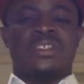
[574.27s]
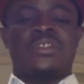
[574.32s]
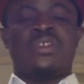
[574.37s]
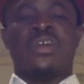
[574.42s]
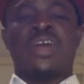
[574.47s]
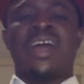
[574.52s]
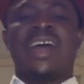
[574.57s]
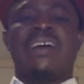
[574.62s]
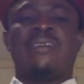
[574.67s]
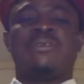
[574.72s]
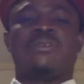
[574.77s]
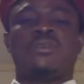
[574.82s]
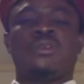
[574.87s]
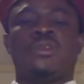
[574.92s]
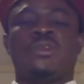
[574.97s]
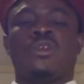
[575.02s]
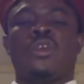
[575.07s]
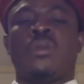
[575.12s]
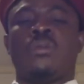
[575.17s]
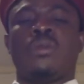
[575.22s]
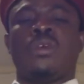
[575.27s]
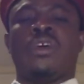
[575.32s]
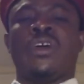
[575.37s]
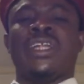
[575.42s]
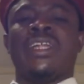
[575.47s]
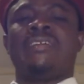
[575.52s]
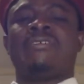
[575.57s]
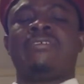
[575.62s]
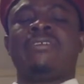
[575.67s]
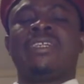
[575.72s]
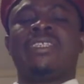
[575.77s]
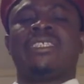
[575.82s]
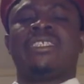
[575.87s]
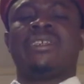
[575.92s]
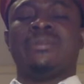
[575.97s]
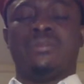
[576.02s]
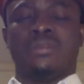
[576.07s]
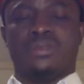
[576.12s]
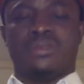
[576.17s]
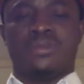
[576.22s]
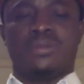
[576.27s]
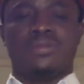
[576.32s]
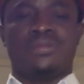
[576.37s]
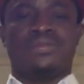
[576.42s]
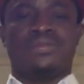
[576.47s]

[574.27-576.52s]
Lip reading: You have to come on a round table